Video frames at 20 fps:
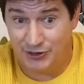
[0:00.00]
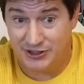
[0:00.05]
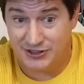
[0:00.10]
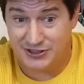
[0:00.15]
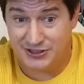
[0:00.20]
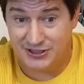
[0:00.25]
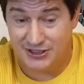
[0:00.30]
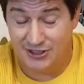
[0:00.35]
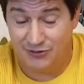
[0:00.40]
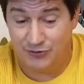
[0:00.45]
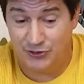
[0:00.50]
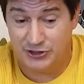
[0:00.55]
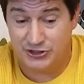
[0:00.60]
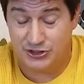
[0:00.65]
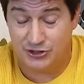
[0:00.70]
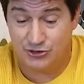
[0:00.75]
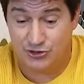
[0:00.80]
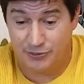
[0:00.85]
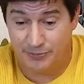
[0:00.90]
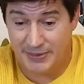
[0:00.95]

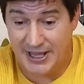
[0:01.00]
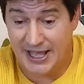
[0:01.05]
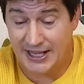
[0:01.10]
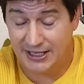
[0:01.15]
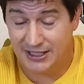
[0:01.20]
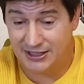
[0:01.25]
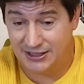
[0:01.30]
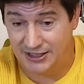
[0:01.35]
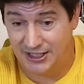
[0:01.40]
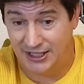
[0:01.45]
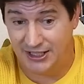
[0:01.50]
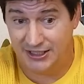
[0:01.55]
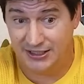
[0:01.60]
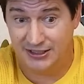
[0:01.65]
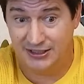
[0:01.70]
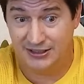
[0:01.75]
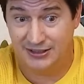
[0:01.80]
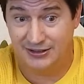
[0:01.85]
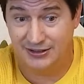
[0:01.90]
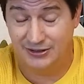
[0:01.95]
it's a dramatic
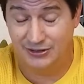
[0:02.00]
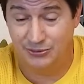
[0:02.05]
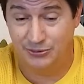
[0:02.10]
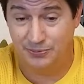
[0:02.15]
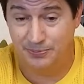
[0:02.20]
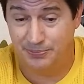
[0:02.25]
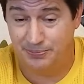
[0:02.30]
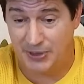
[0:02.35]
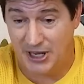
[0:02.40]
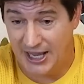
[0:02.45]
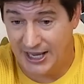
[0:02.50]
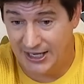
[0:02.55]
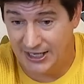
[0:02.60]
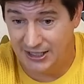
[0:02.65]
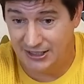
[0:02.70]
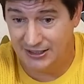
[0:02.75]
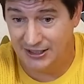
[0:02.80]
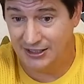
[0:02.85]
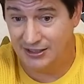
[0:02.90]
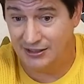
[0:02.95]
thing, you buy
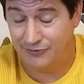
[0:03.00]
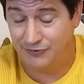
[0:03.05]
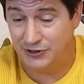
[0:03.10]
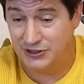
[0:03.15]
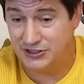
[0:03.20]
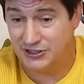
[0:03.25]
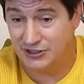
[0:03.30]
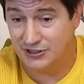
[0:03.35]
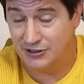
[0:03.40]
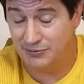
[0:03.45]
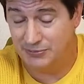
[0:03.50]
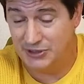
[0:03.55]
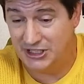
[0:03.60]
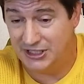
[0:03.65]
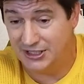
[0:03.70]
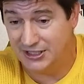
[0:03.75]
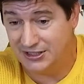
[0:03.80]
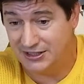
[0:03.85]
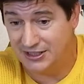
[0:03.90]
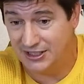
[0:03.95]
it. And if it's a
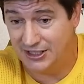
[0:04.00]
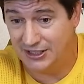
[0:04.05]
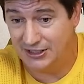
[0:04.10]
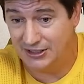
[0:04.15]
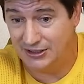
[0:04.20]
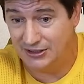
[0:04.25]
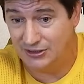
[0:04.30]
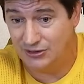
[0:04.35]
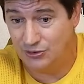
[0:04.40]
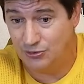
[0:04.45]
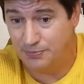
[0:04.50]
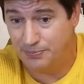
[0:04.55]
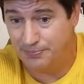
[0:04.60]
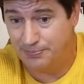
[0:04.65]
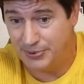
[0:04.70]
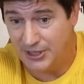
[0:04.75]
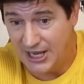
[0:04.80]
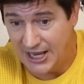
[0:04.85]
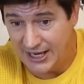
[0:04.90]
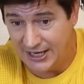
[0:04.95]
comedic thing, you
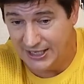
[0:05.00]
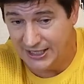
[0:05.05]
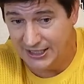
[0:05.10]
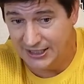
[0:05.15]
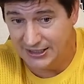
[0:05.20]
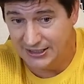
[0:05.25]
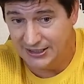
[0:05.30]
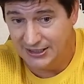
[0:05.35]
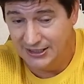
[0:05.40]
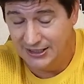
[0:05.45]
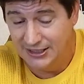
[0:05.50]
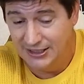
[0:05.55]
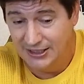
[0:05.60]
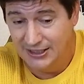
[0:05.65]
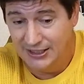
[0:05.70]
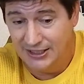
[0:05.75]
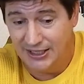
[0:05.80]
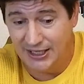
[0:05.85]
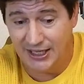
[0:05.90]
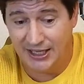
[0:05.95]
buy it.
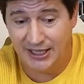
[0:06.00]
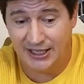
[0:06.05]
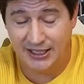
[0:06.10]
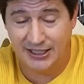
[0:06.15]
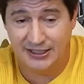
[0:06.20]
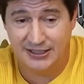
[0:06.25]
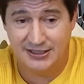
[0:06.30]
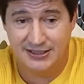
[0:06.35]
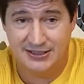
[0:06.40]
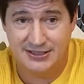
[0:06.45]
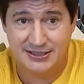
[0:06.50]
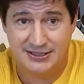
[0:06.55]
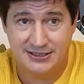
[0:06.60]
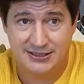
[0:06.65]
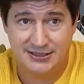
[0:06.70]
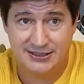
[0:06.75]
And